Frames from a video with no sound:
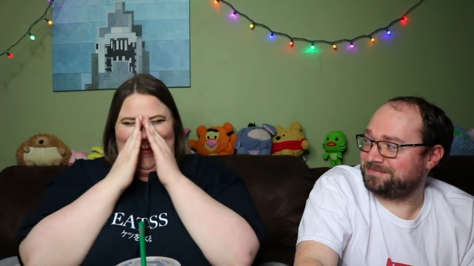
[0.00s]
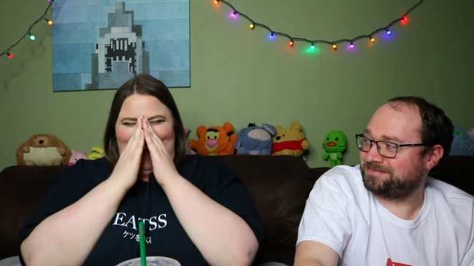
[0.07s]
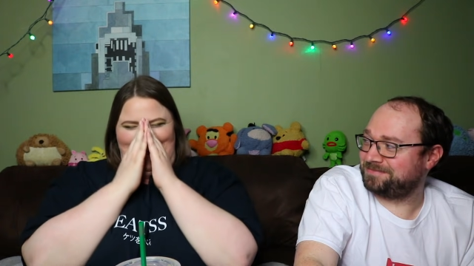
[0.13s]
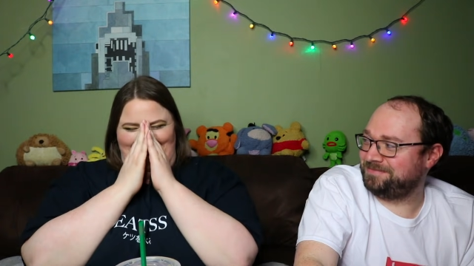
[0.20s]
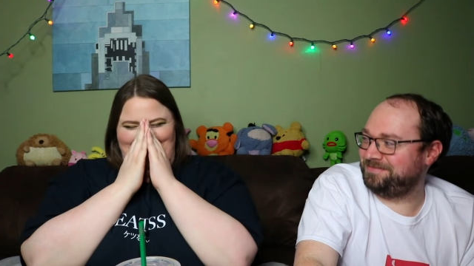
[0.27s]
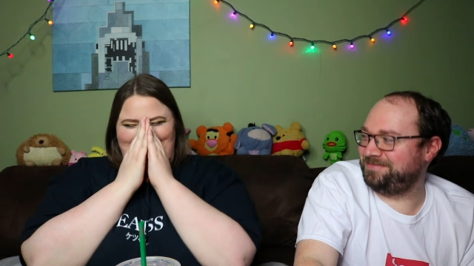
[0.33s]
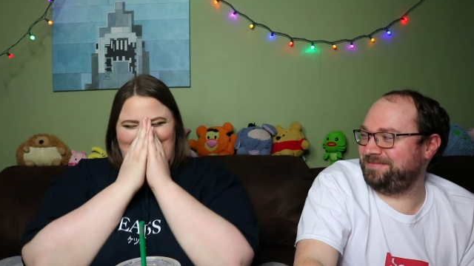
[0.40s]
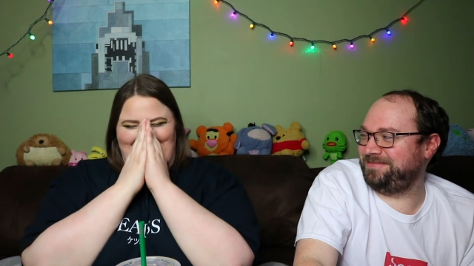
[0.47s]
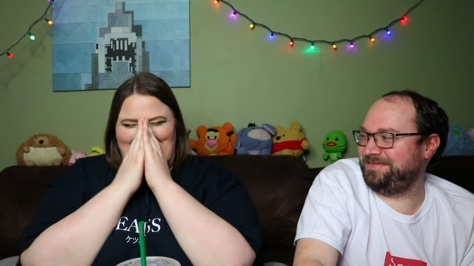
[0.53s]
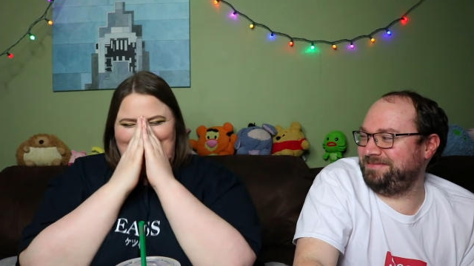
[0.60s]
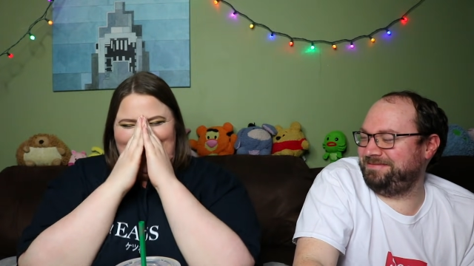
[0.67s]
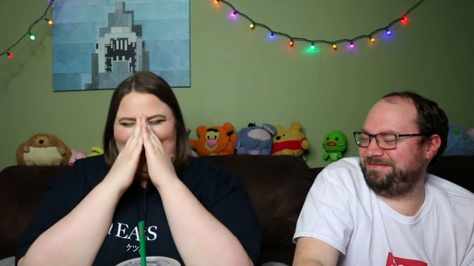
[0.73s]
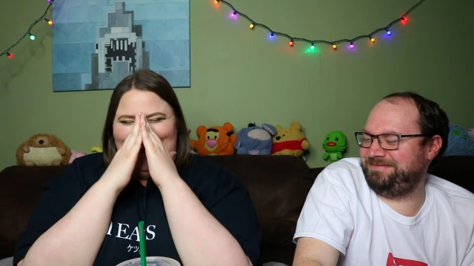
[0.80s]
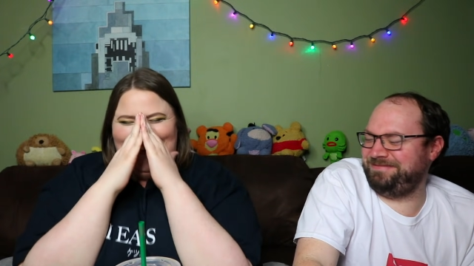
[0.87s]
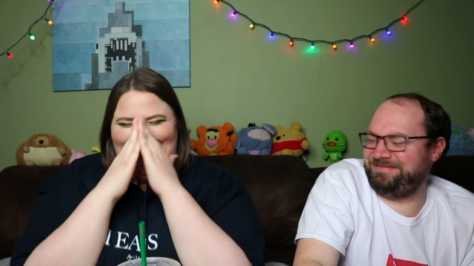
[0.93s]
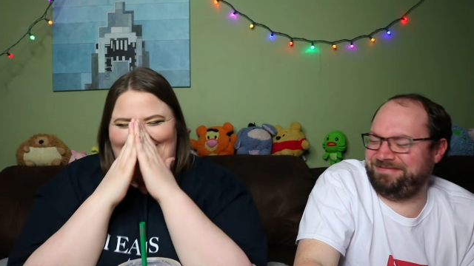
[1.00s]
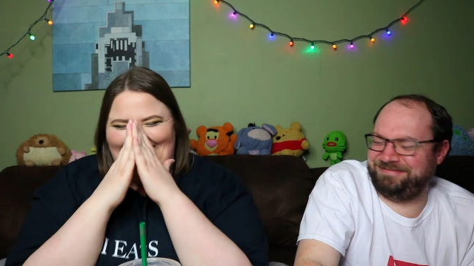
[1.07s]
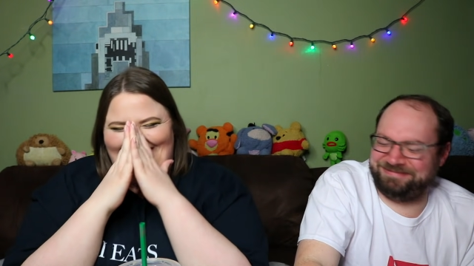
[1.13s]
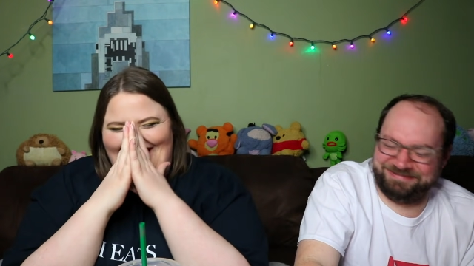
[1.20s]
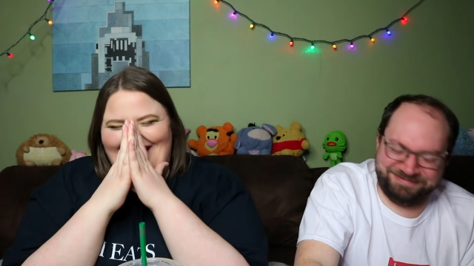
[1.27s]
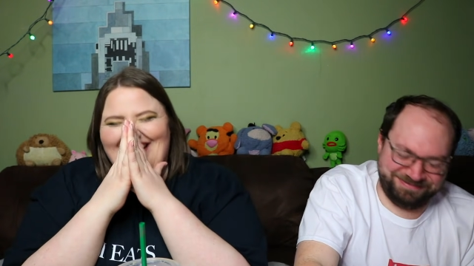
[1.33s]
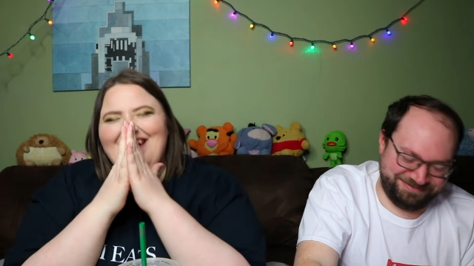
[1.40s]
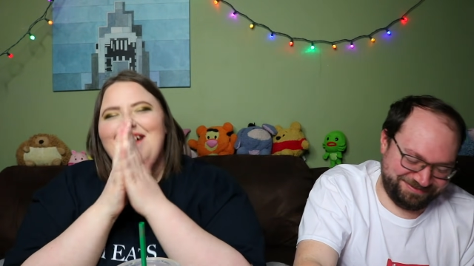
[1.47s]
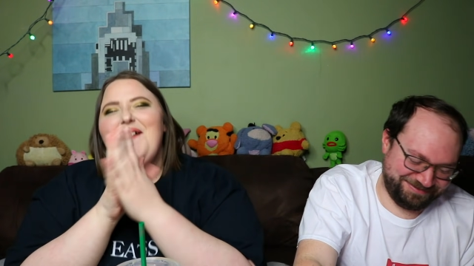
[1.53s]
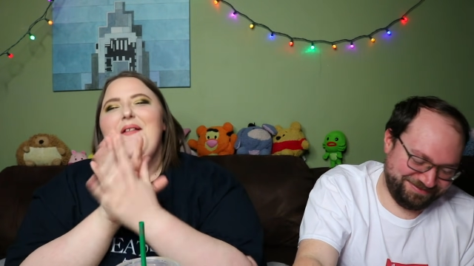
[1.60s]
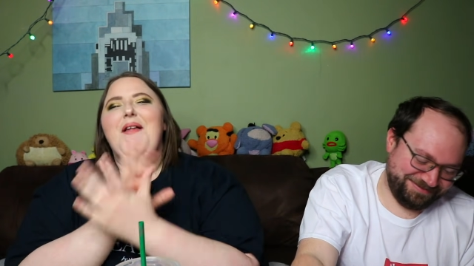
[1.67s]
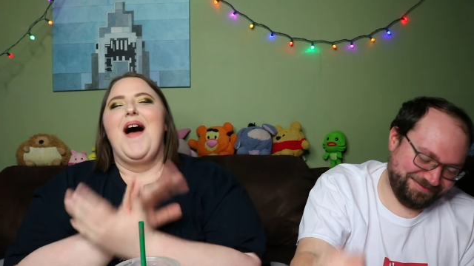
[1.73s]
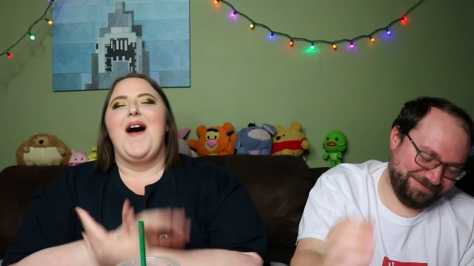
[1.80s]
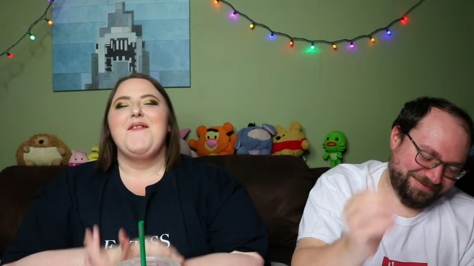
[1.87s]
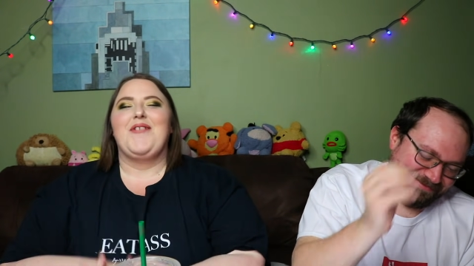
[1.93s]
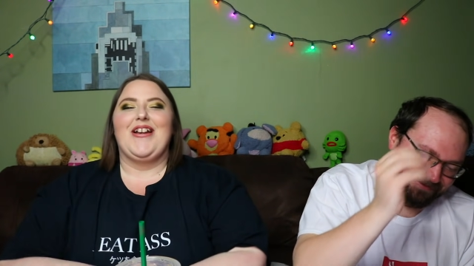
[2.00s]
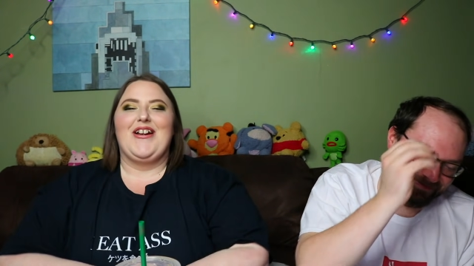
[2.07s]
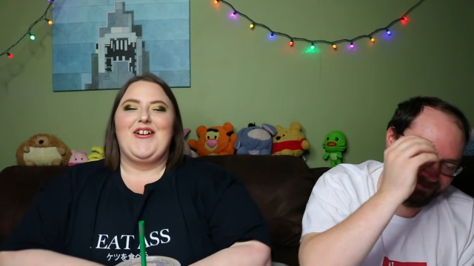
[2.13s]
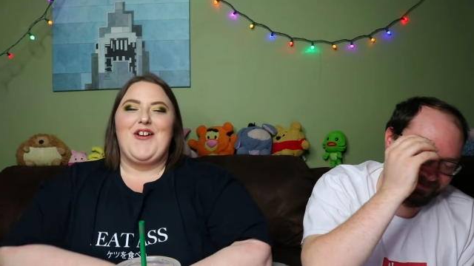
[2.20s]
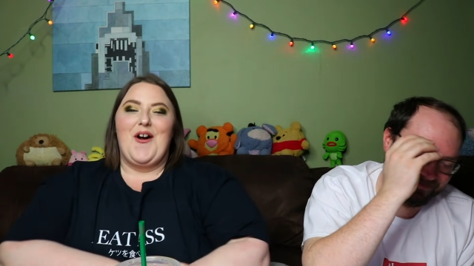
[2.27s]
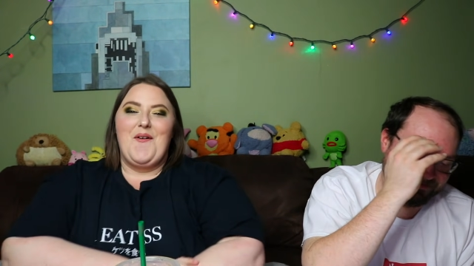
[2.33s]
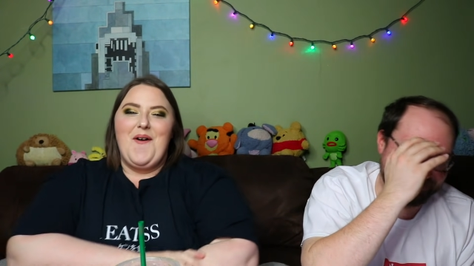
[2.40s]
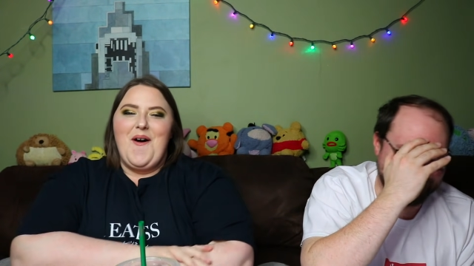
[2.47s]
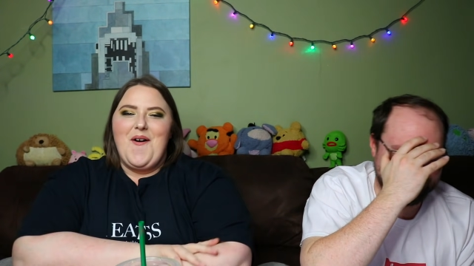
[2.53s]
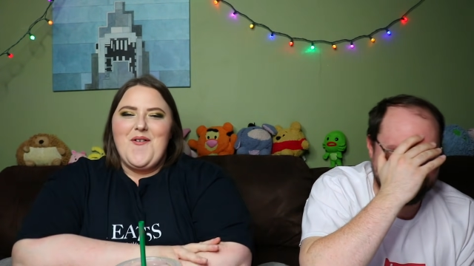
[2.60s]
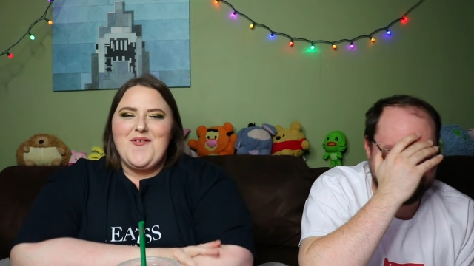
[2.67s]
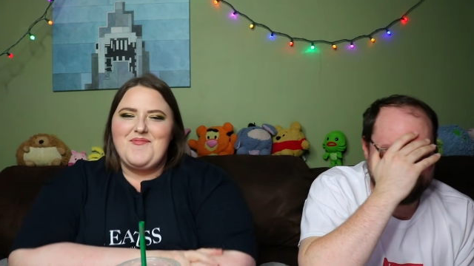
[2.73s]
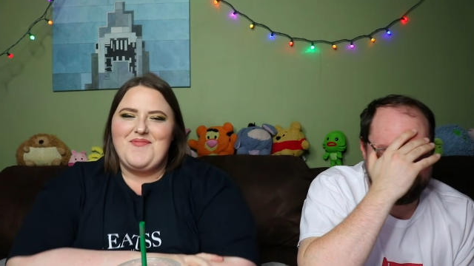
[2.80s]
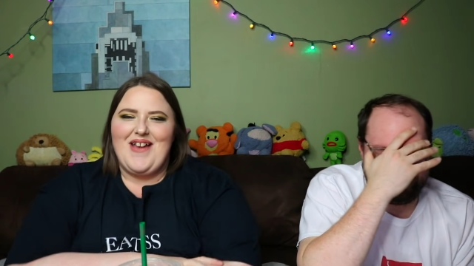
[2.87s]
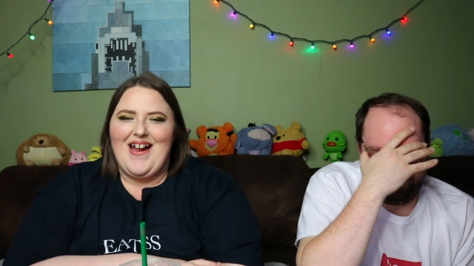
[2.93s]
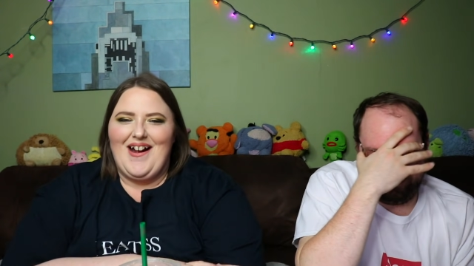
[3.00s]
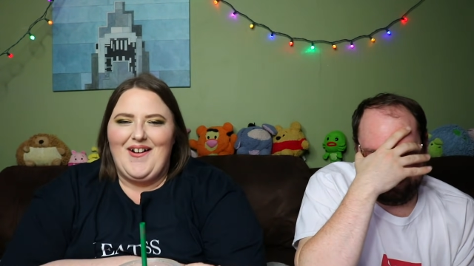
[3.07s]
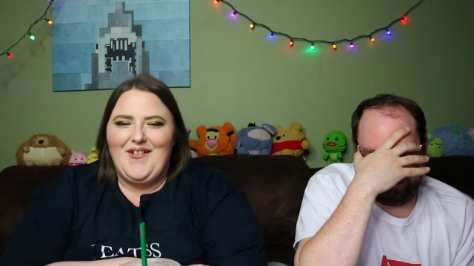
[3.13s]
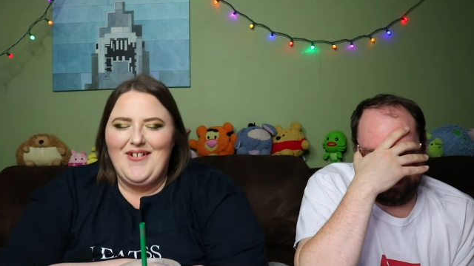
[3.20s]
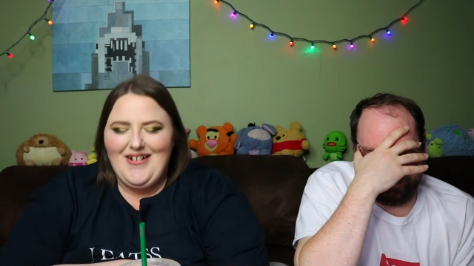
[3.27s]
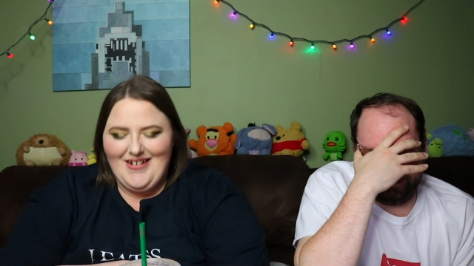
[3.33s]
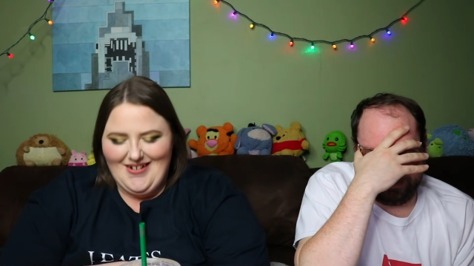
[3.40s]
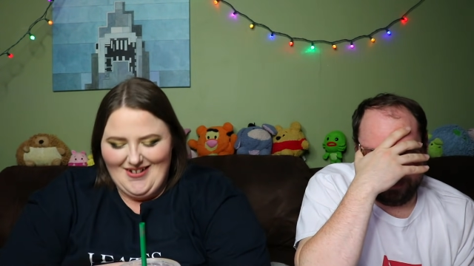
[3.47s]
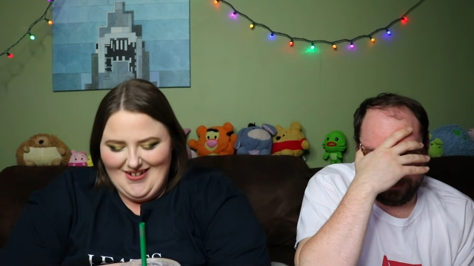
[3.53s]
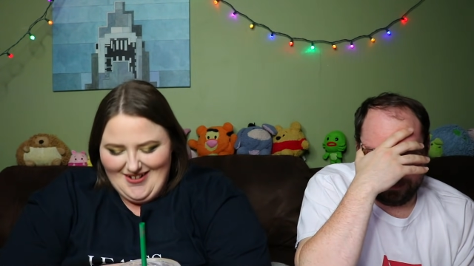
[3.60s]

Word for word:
Speaker 1: that. I'm gonna go home now.